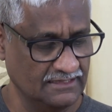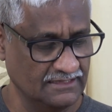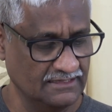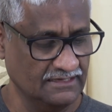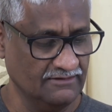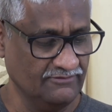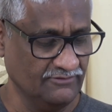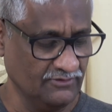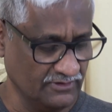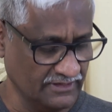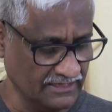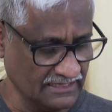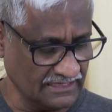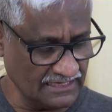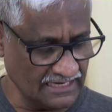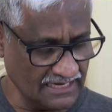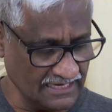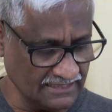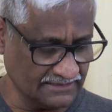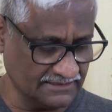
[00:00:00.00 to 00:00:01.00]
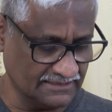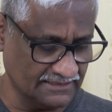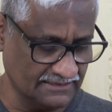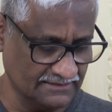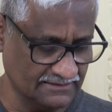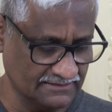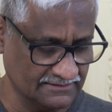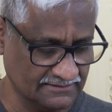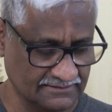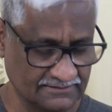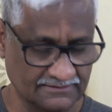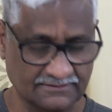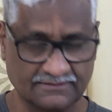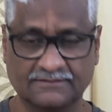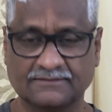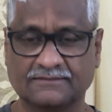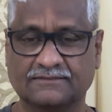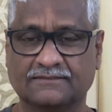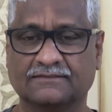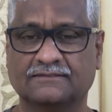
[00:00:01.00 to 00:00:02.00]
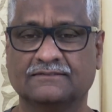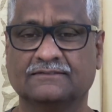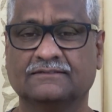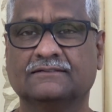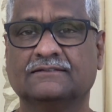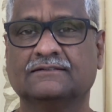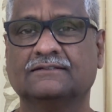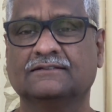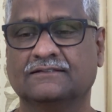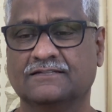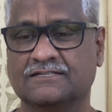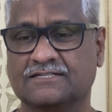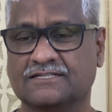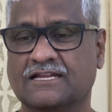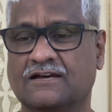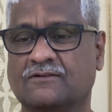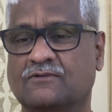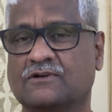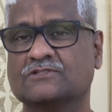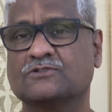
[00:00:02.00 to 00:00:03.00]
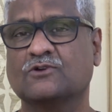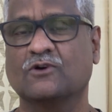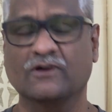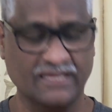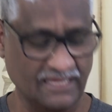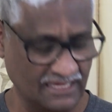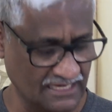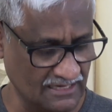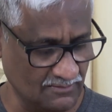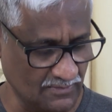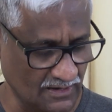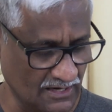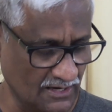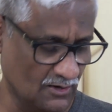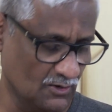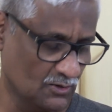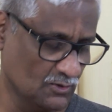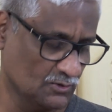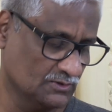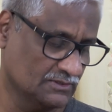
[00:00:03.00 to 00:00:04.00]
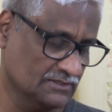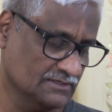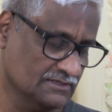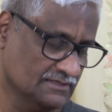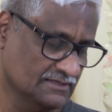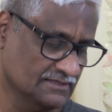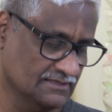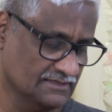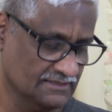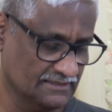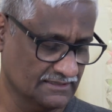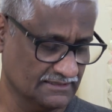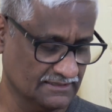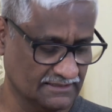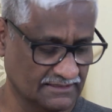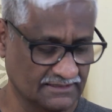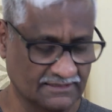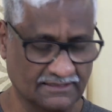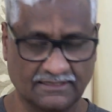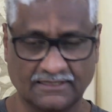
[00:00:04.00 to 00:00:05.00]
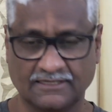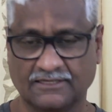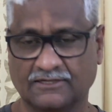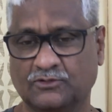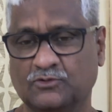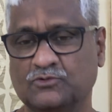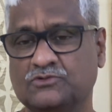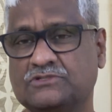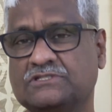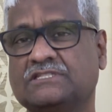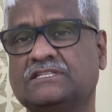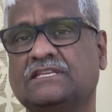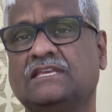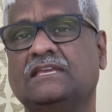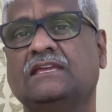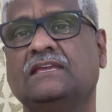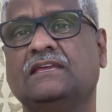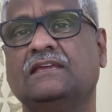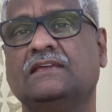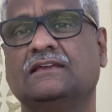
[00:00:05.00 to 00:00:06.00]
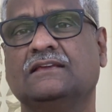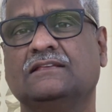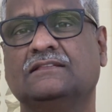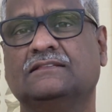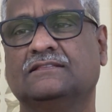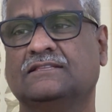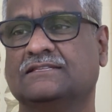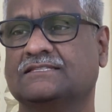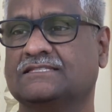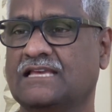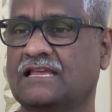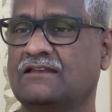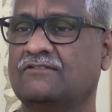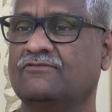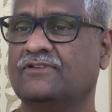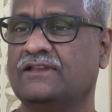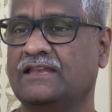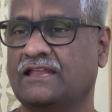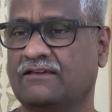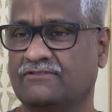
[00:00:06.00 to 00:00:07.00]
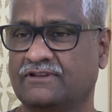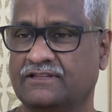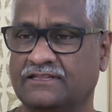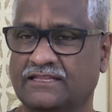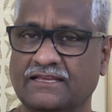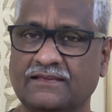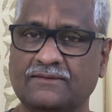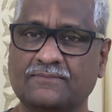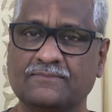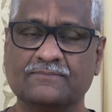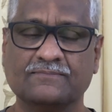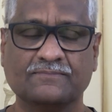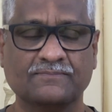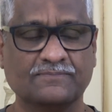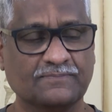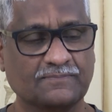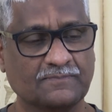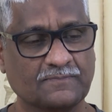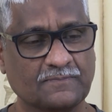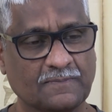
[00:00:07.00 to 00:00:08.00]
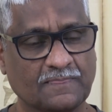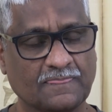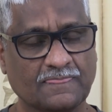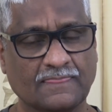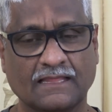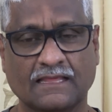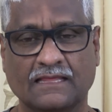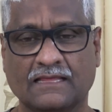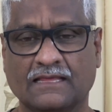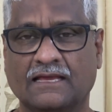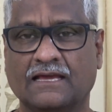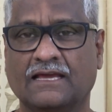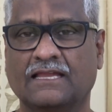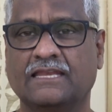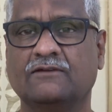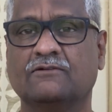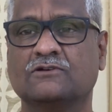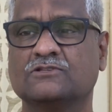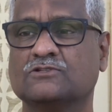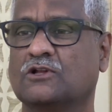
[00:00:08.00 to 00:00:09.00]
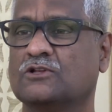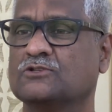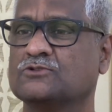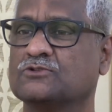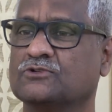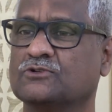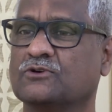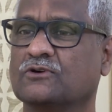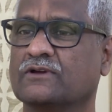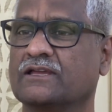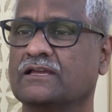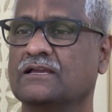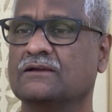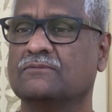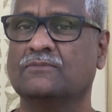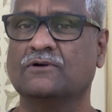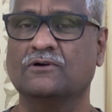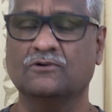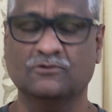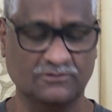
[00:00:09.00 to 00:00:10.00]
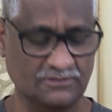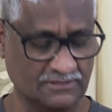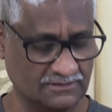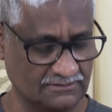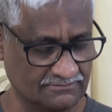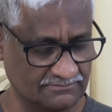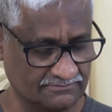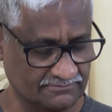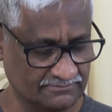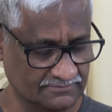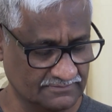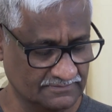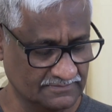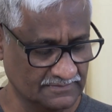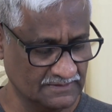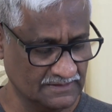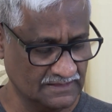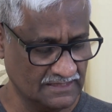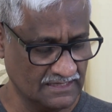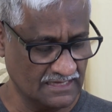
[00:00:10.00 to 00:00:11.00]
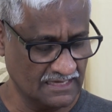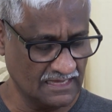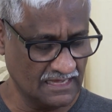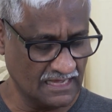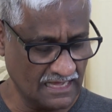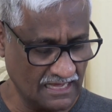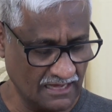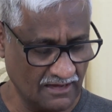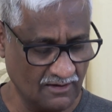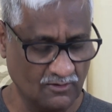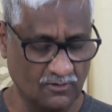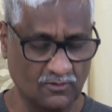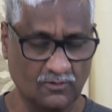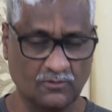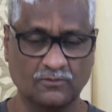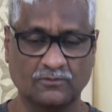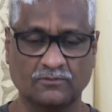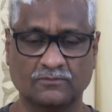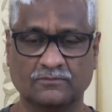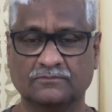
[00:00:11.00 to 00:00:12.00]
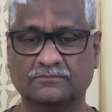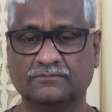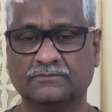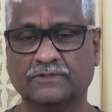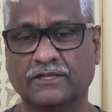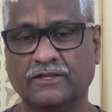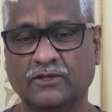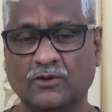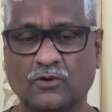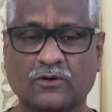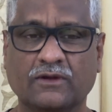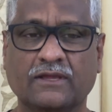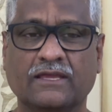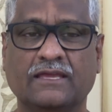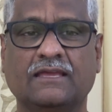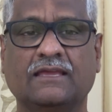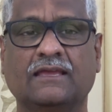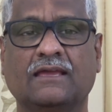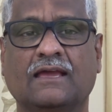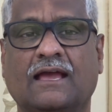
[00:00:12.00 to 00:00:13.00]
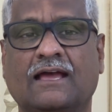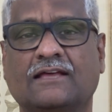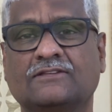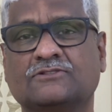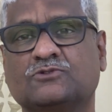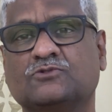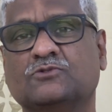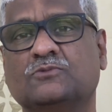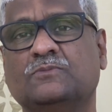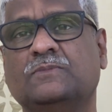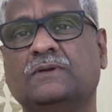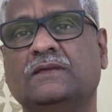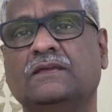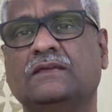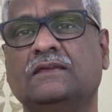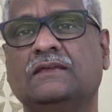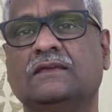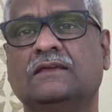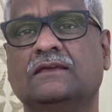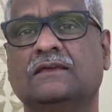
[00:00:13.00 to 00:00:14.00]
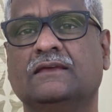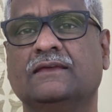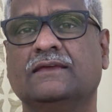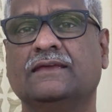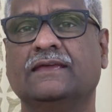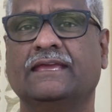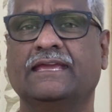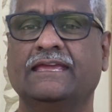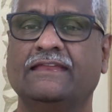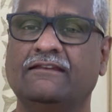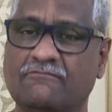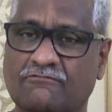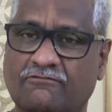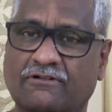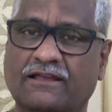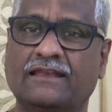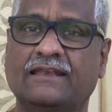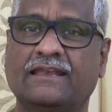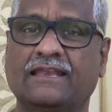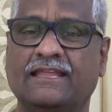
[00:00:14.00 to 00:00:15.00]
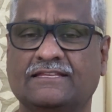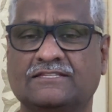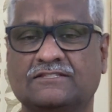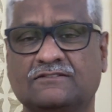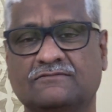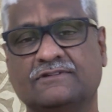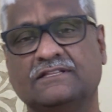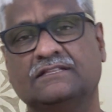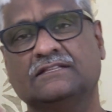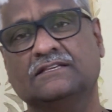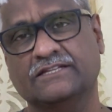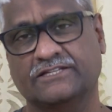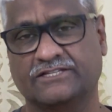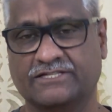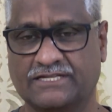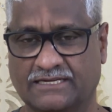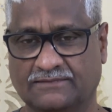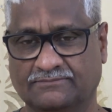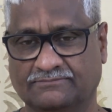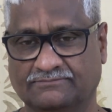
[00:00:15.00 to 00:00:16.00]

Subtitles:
If you recollect, Krishna was talking about to see the self in everything, and he was also talking about how the yogi has to be in oneness with Krishna.